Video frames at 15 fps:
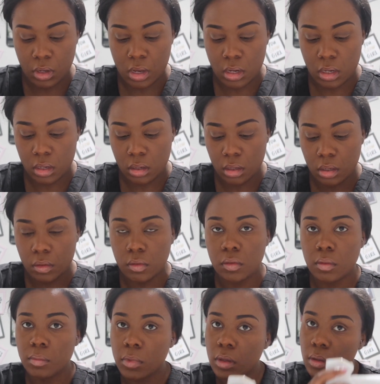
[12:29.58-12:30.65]
I need to get
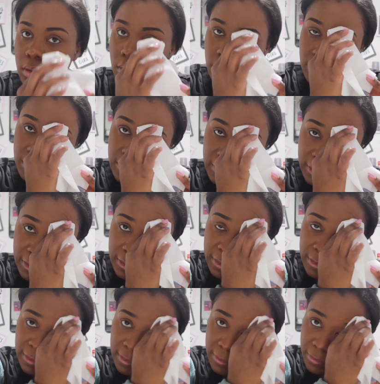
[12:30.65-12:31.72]
some love. I need
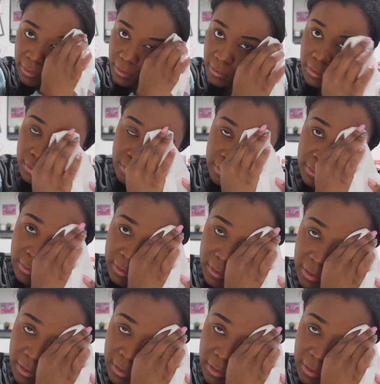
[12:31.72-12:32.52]
to go get some more